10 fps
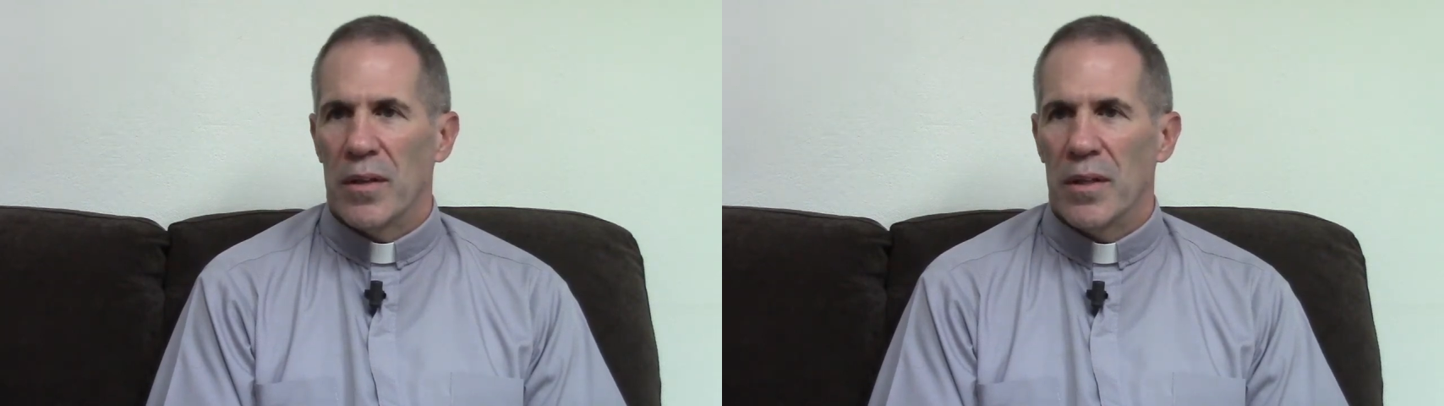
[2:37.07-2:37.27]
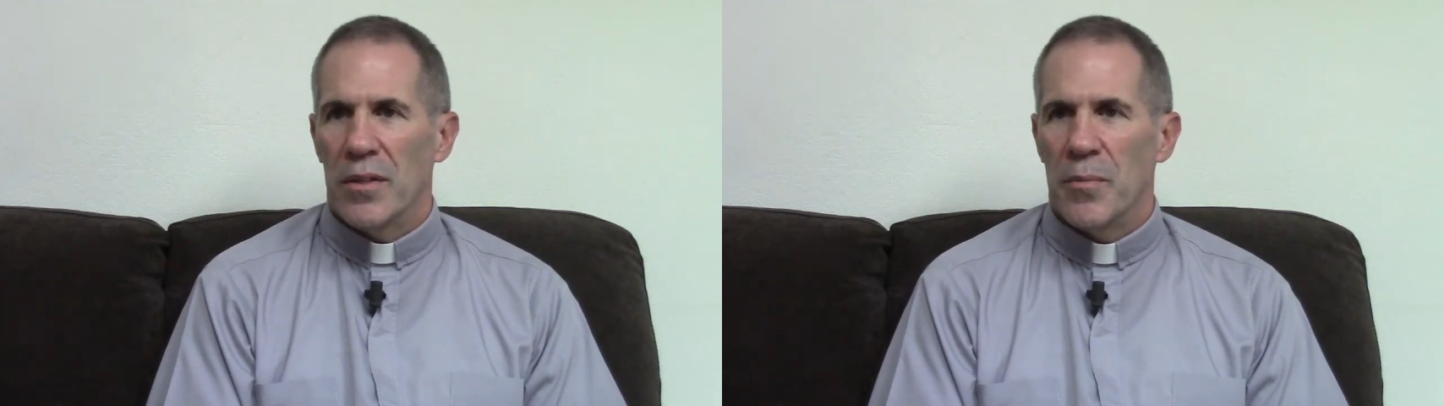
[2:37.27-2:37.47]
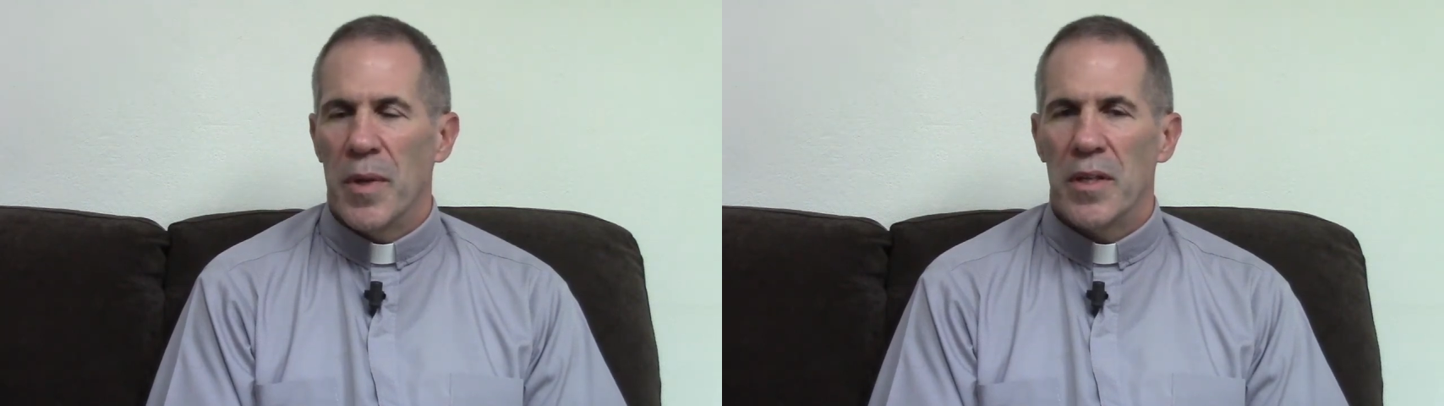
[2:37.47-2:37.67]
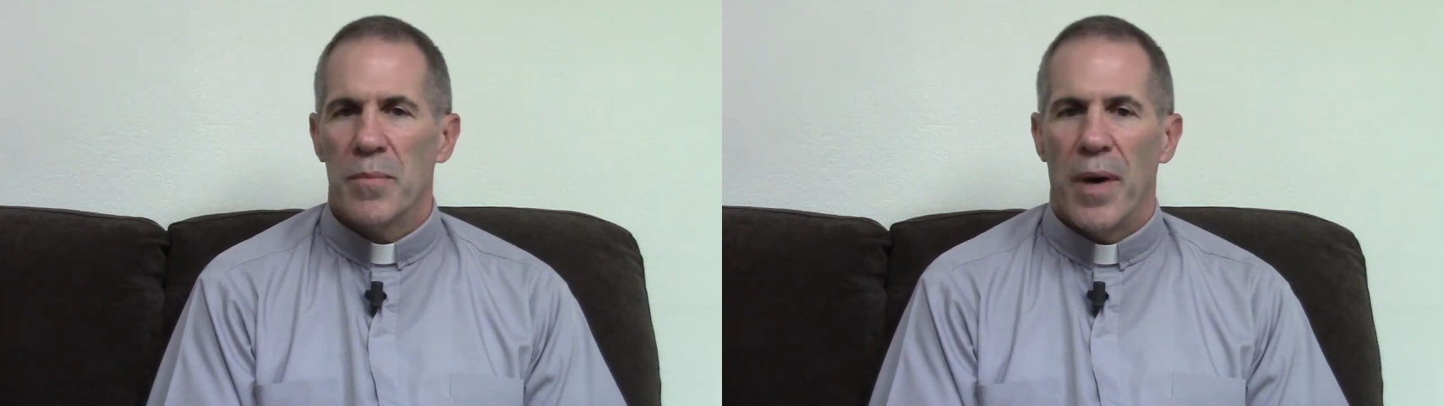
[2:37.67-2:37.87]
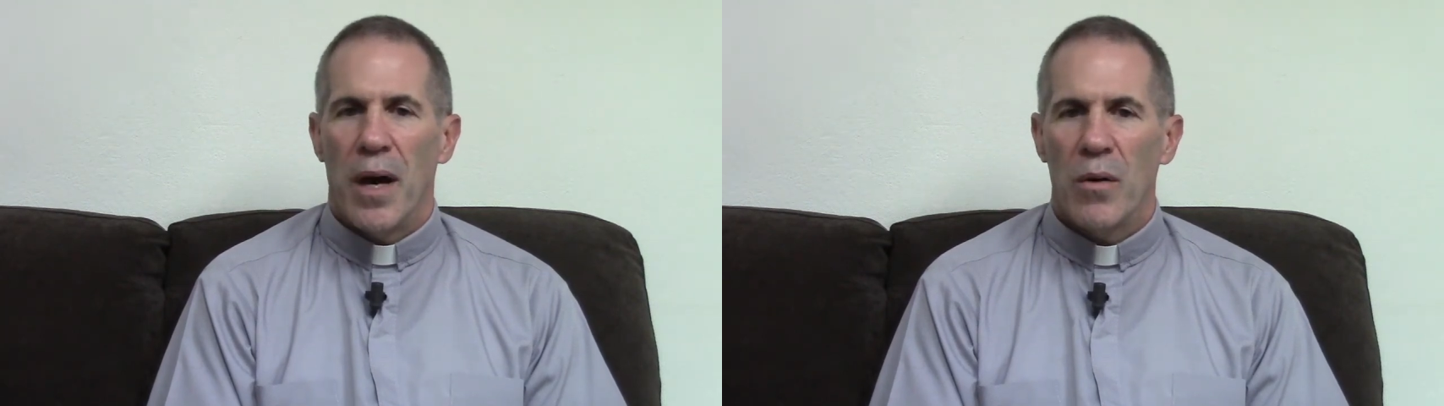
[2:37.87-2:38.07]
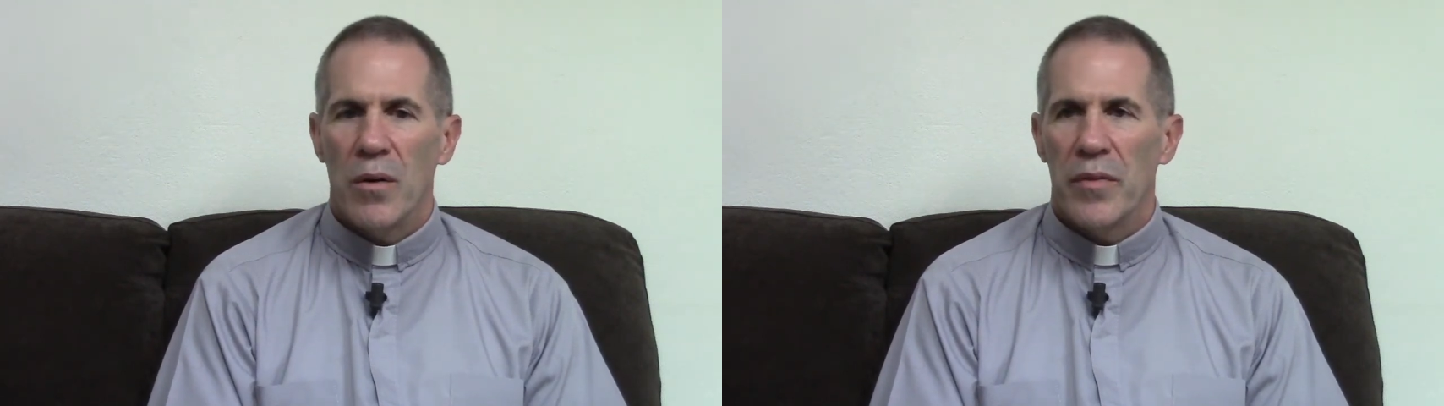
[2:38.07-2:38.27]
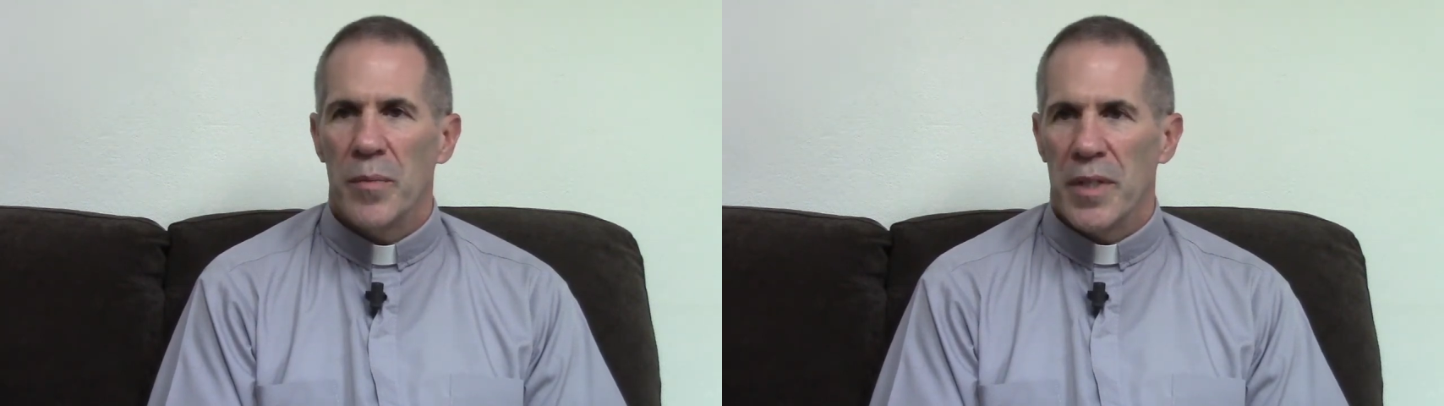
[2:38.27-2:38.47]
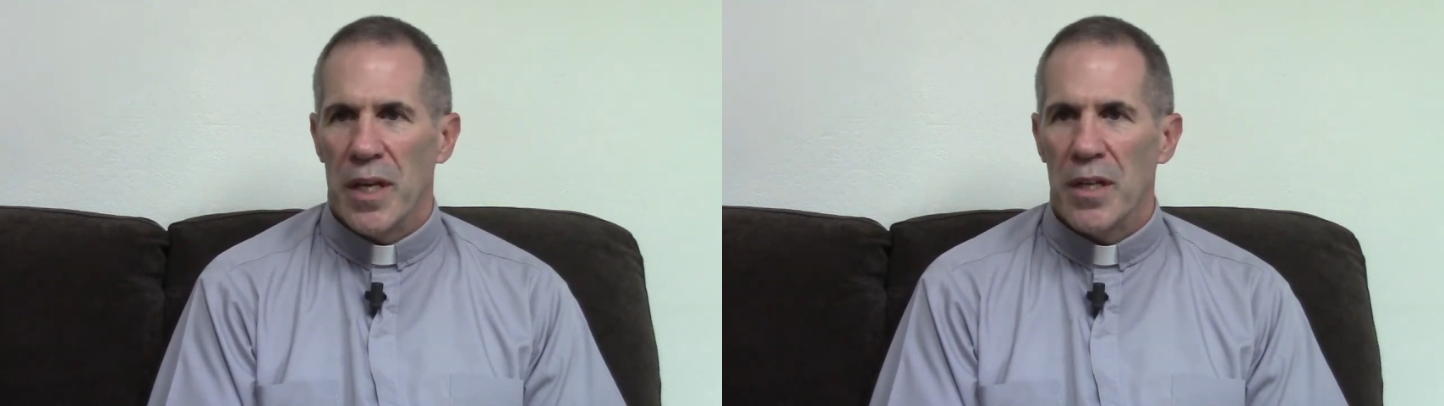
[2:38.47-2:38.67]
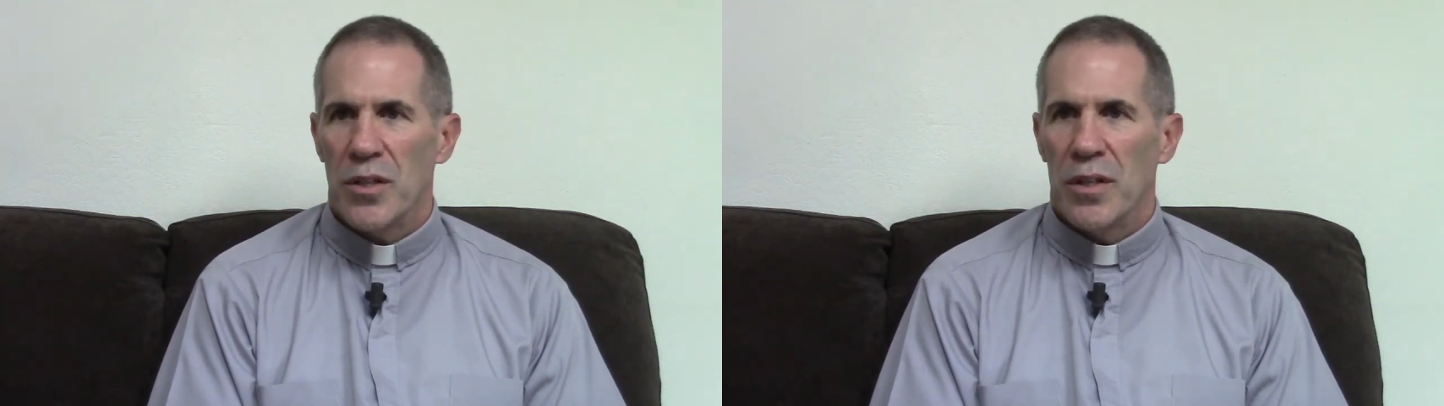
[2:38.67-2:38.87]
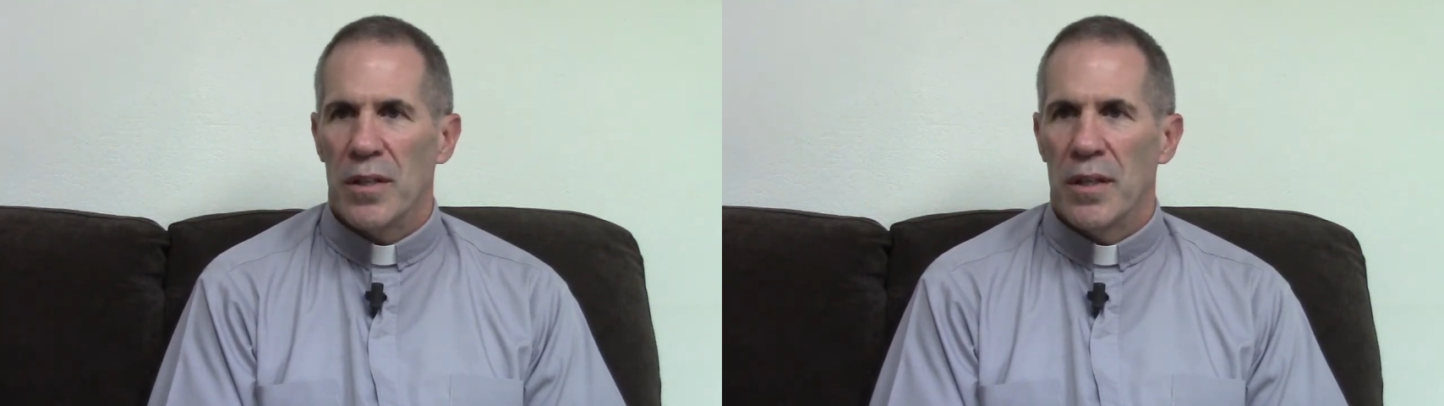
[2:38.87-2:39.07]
a tremendous power of imitation.